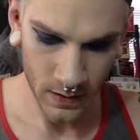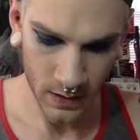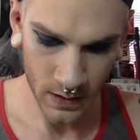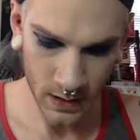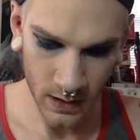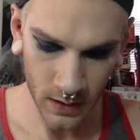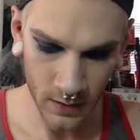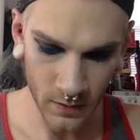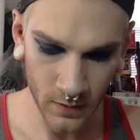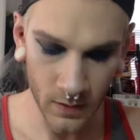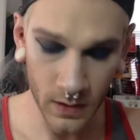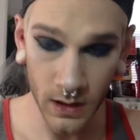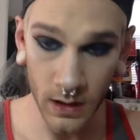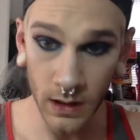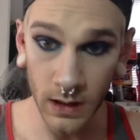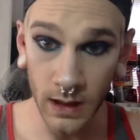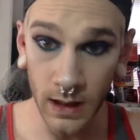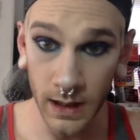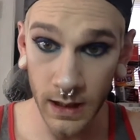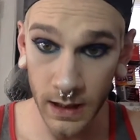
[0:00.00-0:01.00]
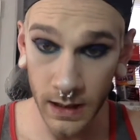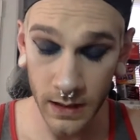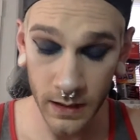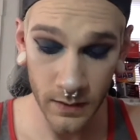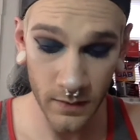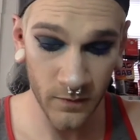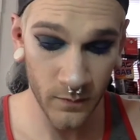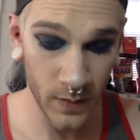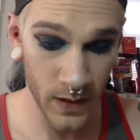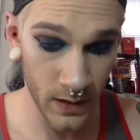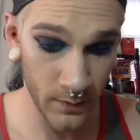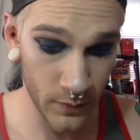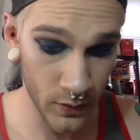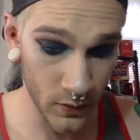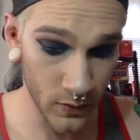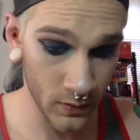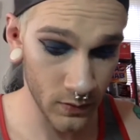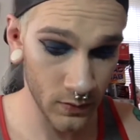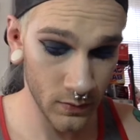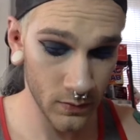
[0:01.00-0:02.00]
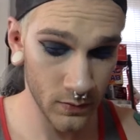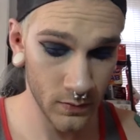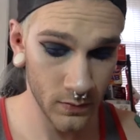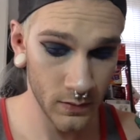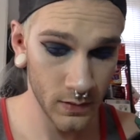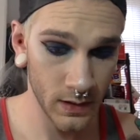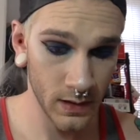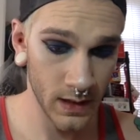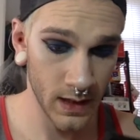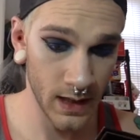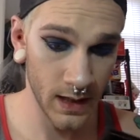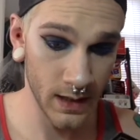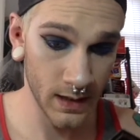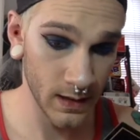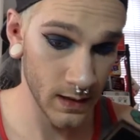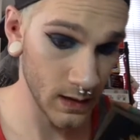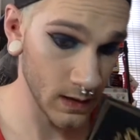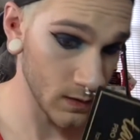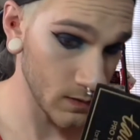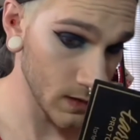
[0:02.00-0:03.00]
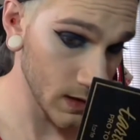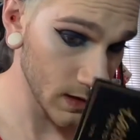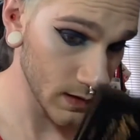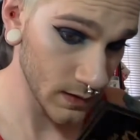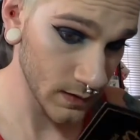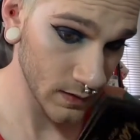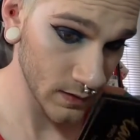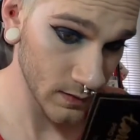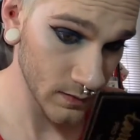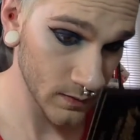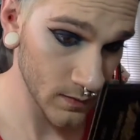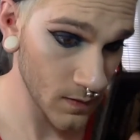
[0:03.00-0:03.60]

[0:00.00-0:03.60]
I know a lot of people can't do this.